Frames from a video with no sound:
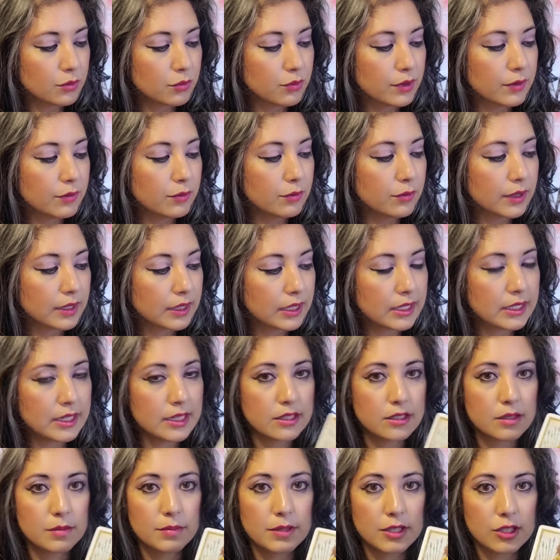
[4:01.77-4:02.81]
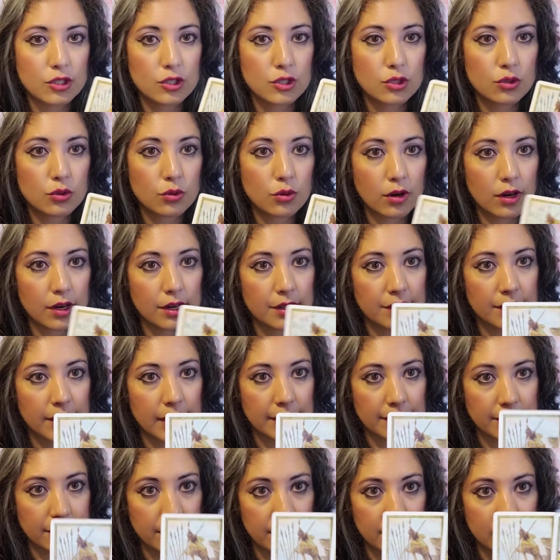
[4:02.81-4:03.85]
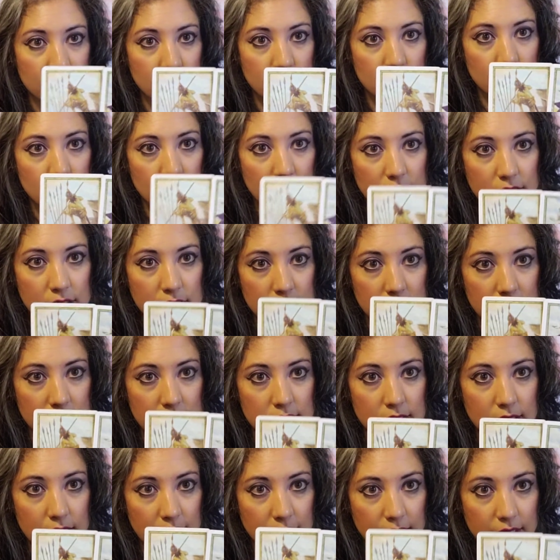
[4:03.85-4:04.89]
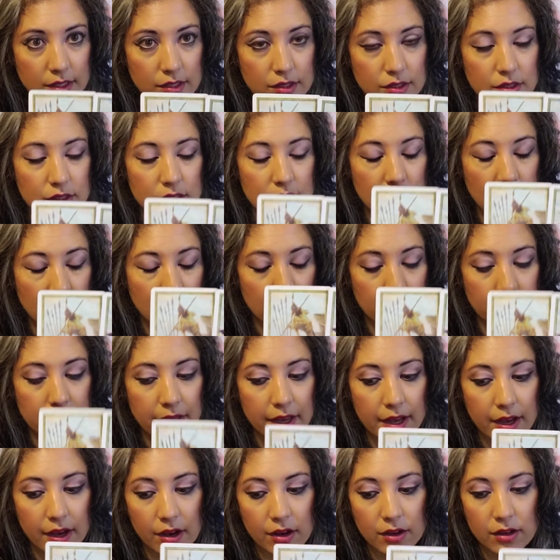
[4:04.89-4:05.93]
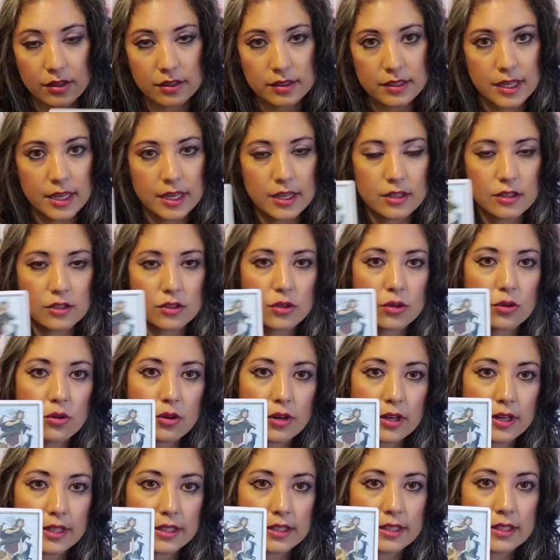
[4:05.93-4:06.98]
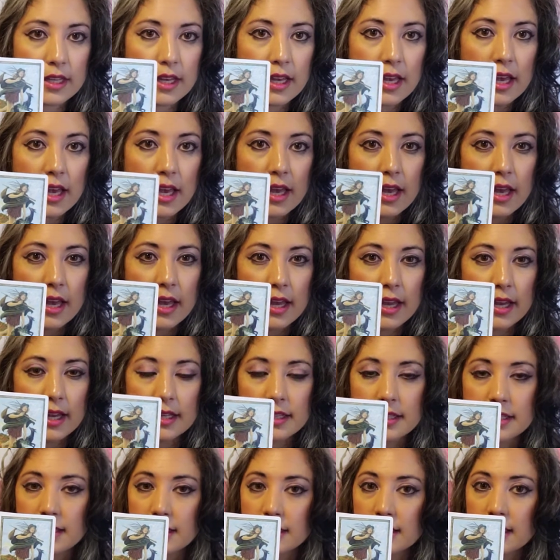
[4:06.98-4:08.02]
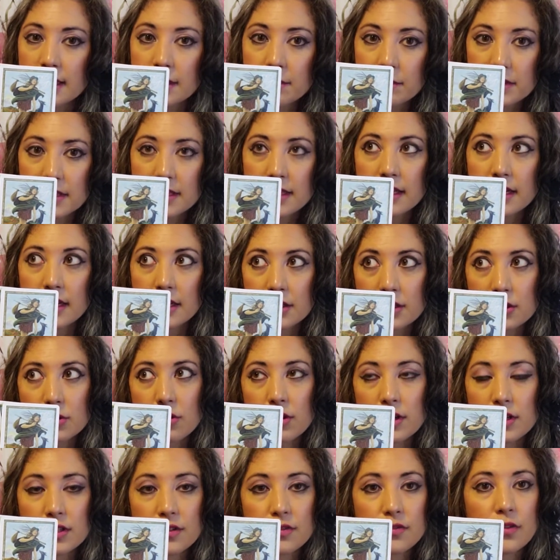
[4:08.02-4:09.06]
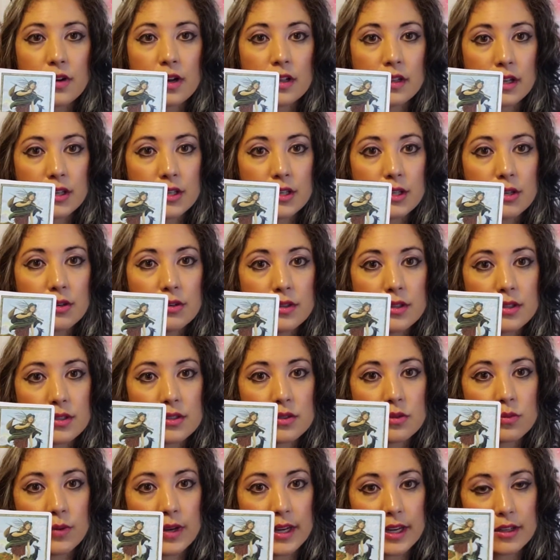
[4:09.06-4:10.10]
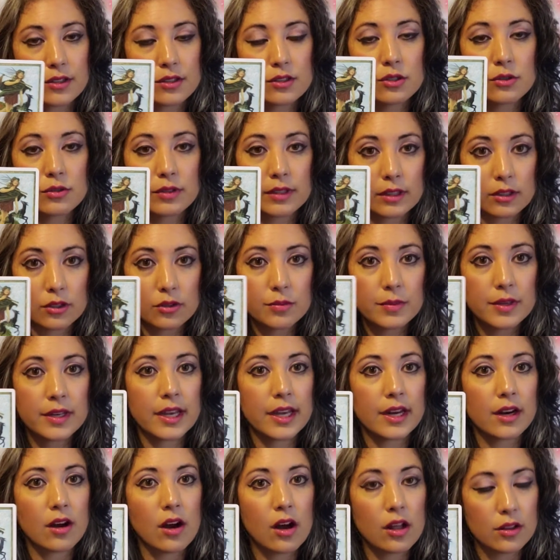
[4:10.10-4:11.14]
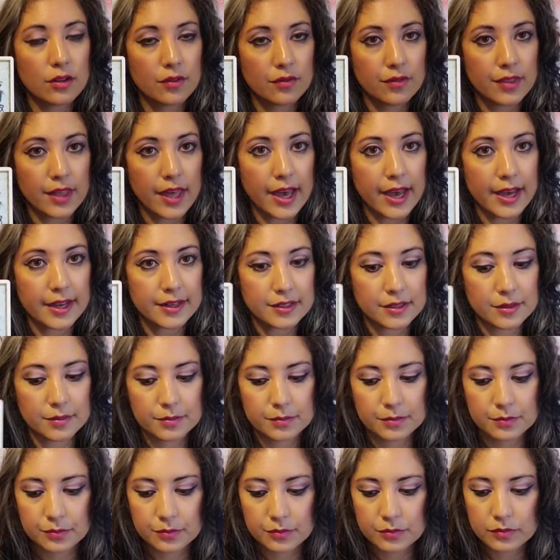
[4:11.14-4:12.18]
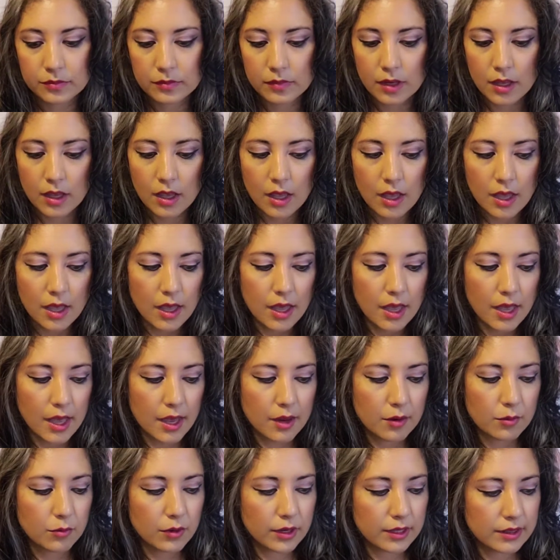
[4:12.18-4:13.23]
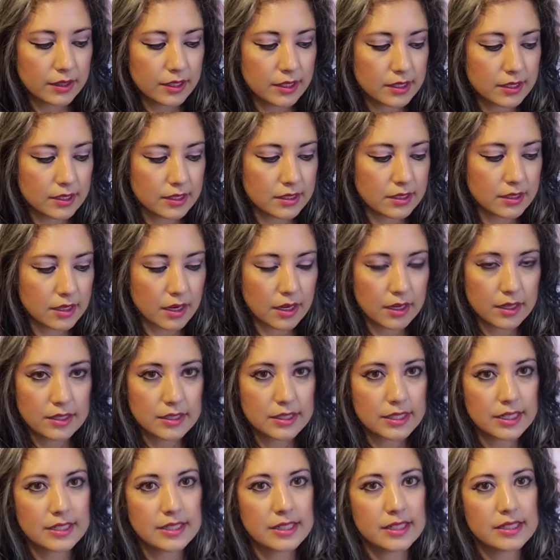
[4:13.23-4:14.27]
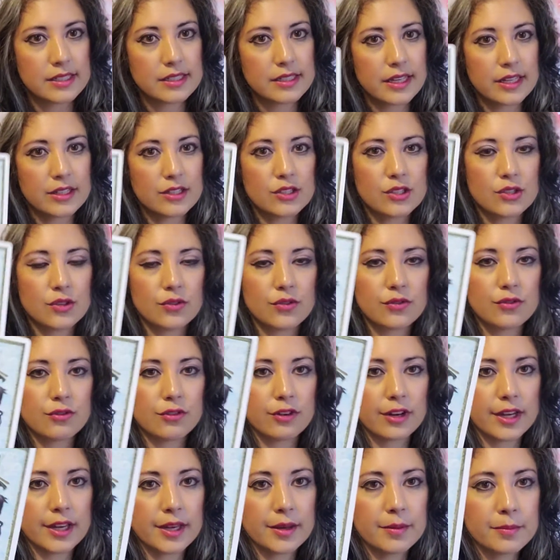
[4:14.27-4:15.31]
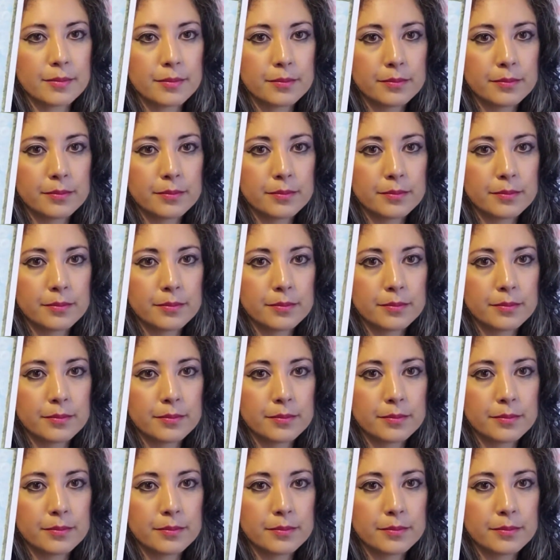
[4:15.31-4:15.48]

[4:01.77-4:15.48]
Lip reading: we really need to be sure that this justice is upheld. And Taurus, it seems that it's going to fall on you this week to illuminate all of that. And what this does is it sets you free.